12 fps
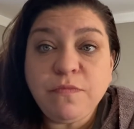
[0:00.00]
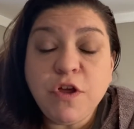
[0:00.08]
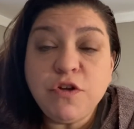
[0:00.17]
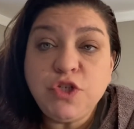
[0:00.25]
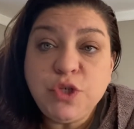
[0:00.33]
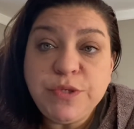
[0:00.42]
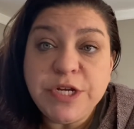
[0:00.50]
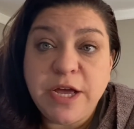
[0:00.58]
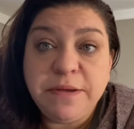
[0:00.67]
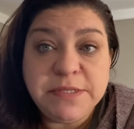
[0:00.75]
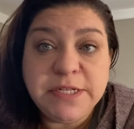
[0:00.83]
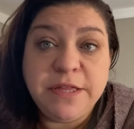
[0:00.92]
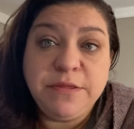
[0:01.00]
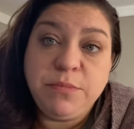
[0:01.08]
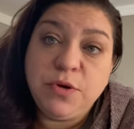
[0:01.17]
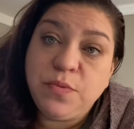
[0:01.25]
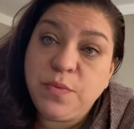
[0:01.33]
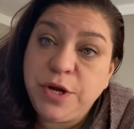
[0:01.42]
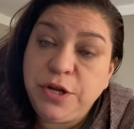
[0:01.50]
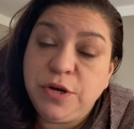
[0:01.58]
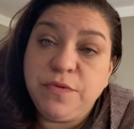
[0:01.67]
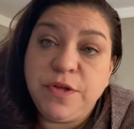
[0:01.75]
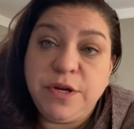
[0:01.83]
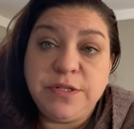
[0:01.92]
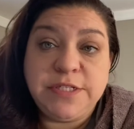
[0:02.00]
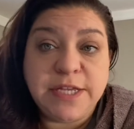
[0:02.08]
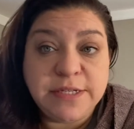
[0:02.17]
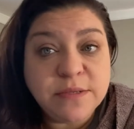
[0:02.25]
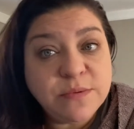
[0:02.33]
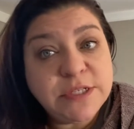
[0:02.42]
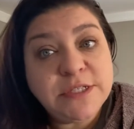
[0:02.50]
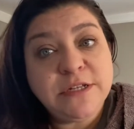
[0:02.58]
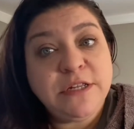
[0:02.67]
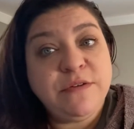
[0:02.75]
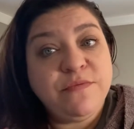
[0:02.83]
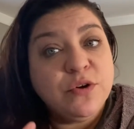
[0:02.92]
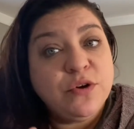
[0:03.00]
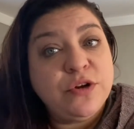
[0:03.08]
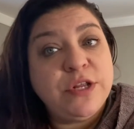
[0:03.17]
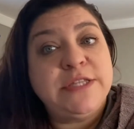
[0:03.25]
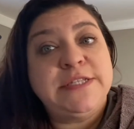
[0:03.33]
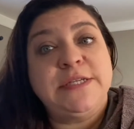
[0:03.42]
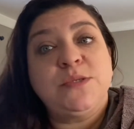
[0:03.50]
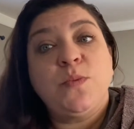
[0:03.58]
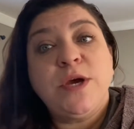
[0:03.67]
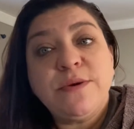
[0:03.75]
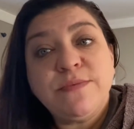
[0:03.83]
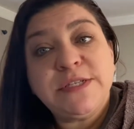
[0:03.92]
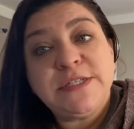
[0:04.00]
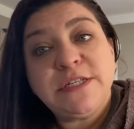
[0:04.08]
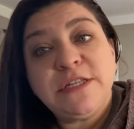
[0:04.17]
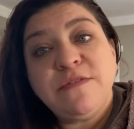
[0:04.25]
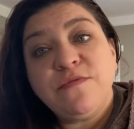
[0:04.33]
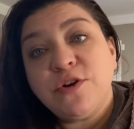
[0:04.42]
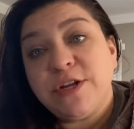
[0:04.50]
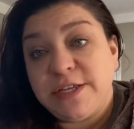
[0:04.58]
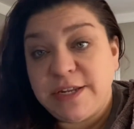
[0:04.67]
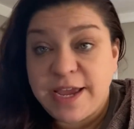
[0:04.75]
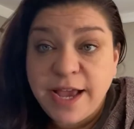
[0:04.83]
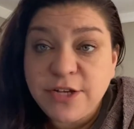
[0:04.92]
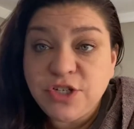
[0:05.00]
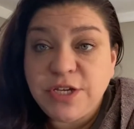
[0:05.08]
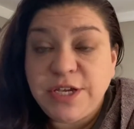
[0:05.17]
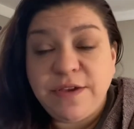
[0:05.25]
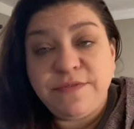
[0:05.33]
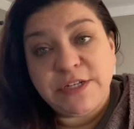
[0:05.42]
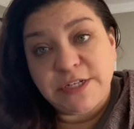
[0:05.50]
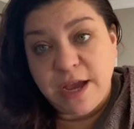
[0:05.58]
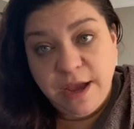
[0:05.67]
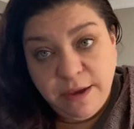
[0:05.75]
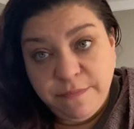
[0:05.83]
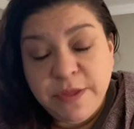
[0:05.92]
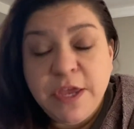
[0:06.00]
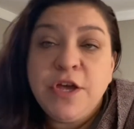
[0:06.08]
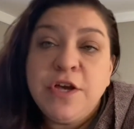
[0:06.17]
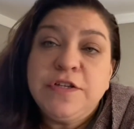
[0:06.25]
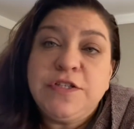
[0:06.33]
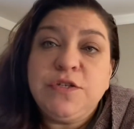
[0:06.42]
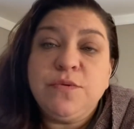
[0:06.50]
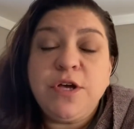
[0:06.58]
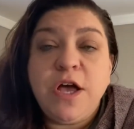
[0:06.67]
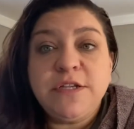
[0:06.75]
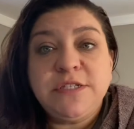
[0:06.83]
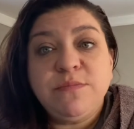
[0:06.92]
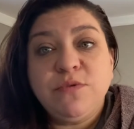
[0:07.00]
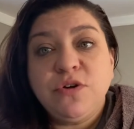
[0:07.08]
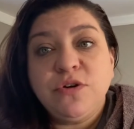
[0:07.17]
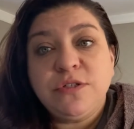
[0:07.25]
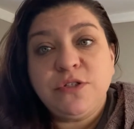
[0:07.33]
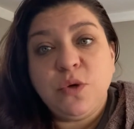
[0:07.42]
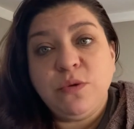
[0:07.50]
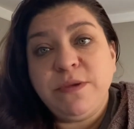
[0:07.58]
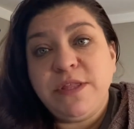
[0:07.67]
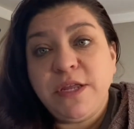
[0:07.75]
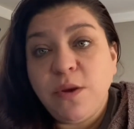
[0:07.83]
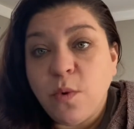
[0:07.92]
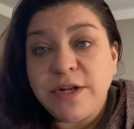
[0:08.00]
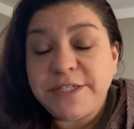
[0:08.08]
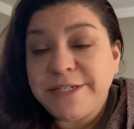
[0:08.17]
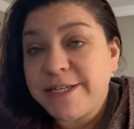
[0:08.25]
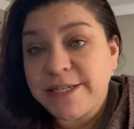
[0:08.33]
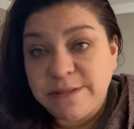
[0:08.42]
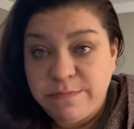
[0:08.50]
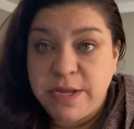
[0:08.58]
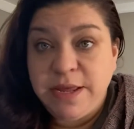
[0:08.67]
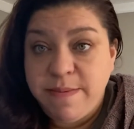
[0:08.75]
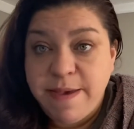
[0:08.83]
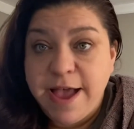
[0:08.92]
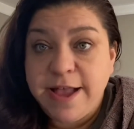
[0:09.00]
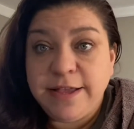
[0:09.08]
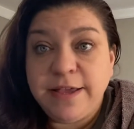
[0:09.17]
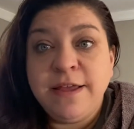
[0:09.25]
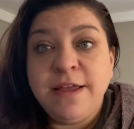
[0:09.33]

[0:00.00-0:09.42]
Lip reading: 2 times to let them know where, you know, that it says it was delivered, it says when it was delivered, and it actually gave the time. So the customer told me that he wanted his money back,